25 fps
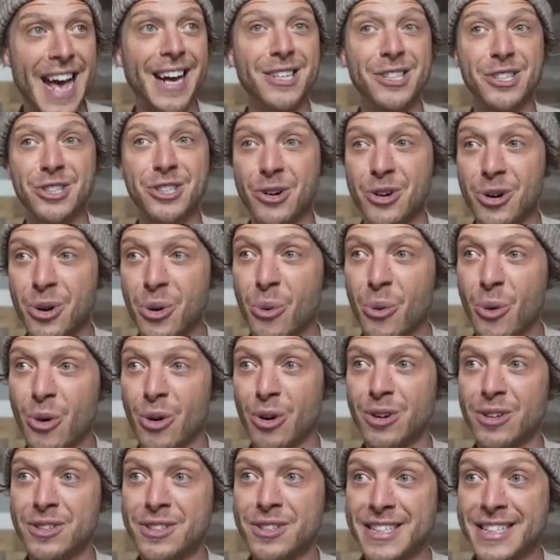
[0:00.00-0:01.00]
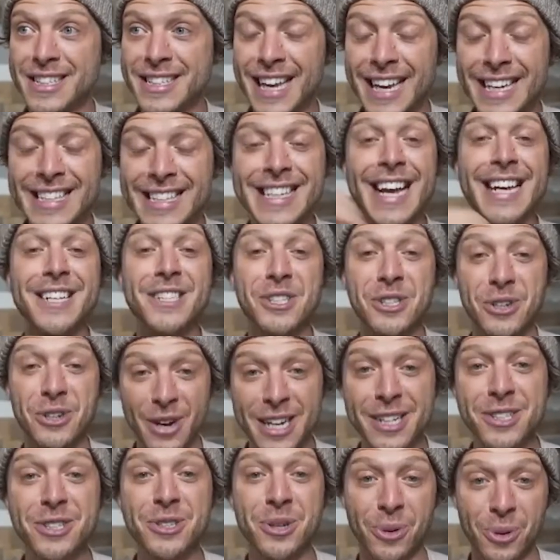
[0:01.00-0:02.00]
external world dictates
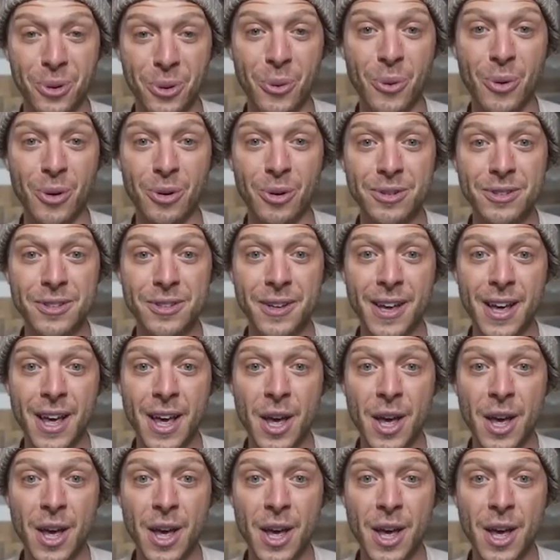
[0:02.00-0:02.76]
your internal world,